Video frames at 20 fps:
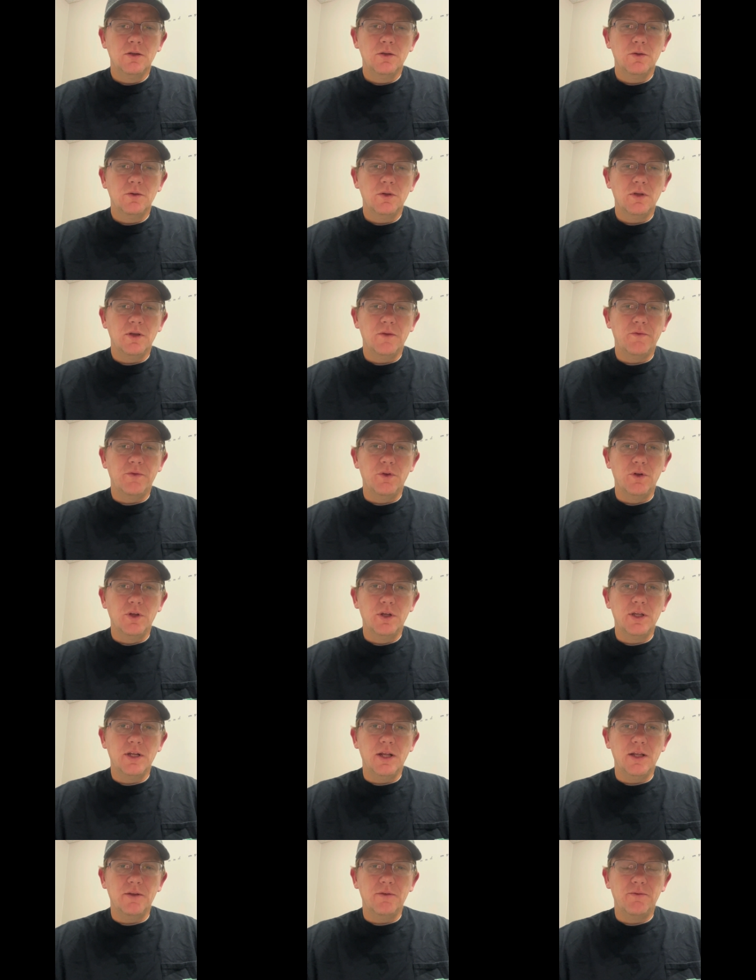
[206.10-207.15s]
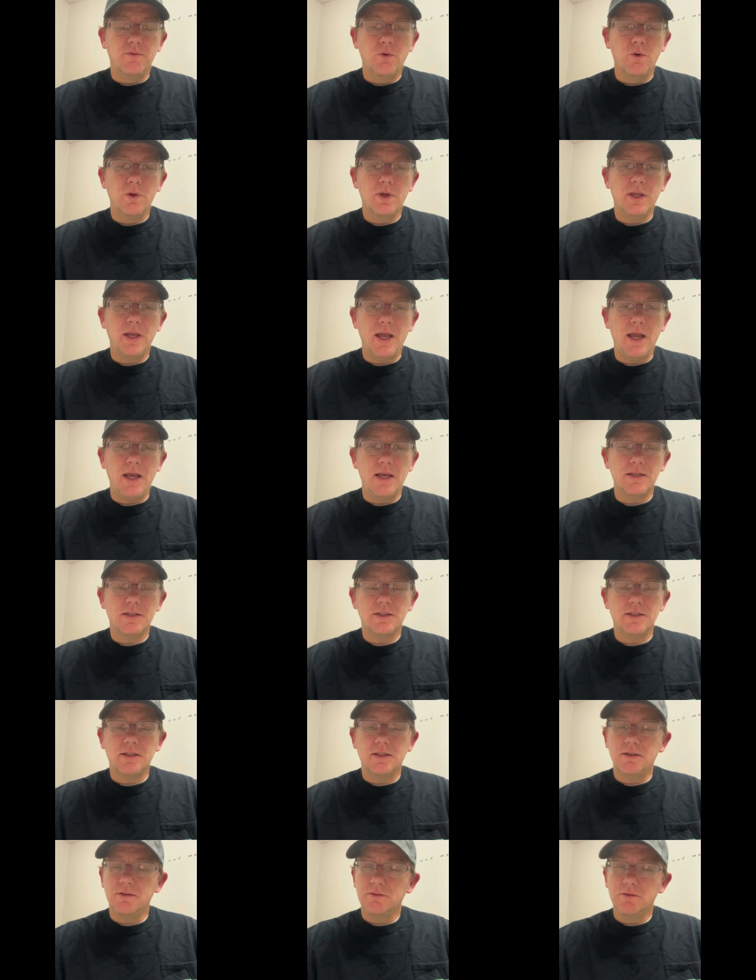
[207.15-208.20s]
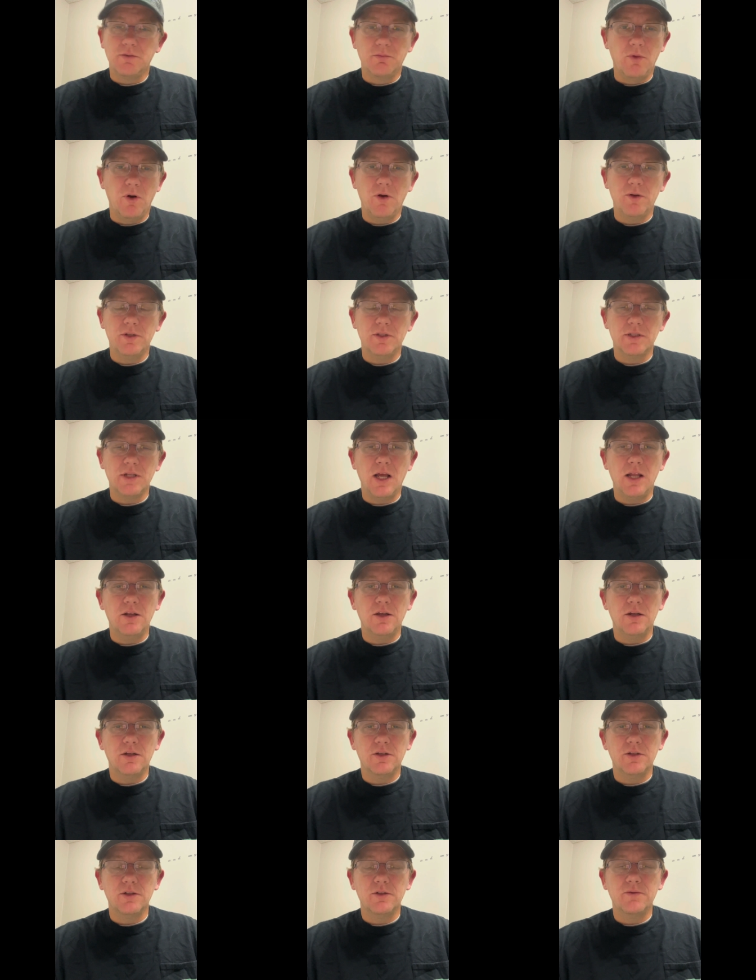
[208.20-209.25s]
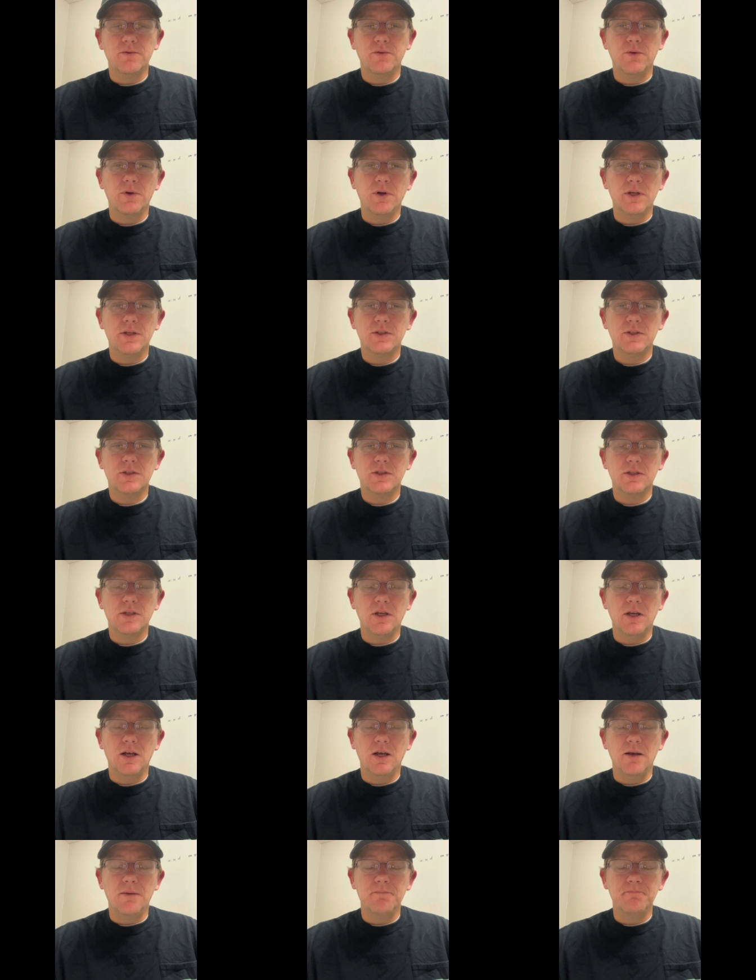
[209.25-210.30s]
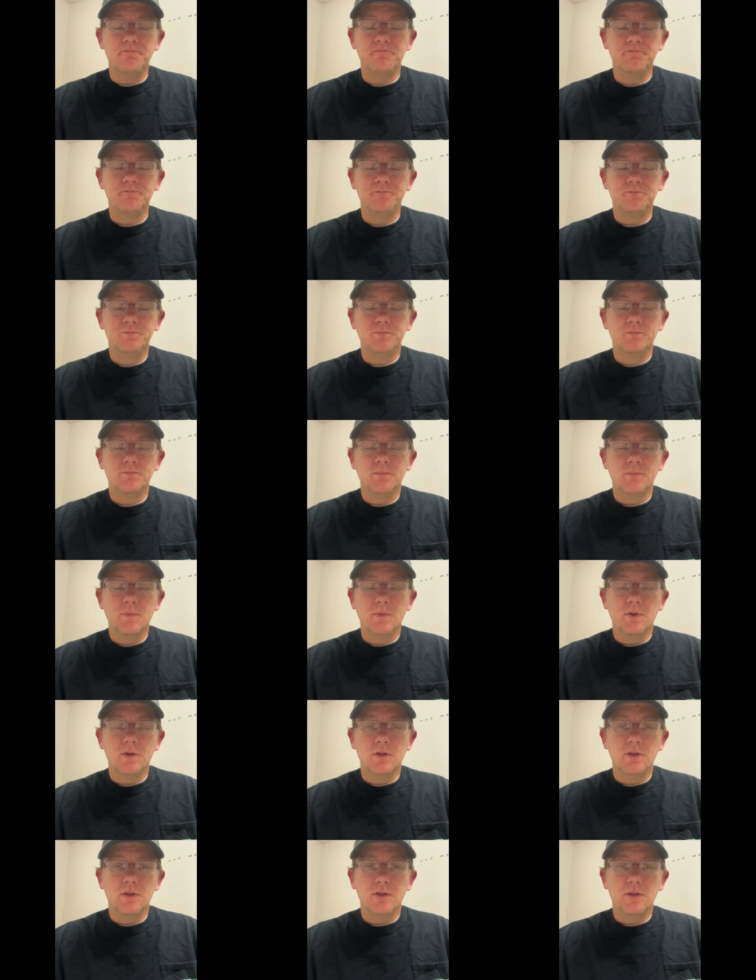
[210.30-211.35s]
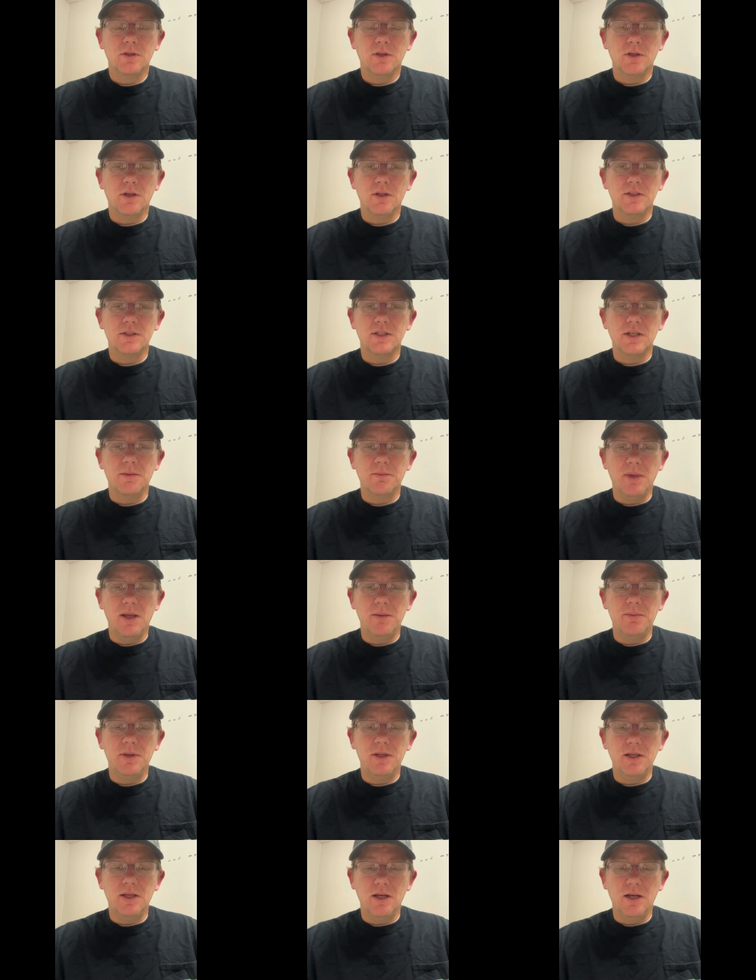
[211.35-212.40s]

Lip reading: If you're looking at the forecast, tomorrow does not look good for us. I'd say maybe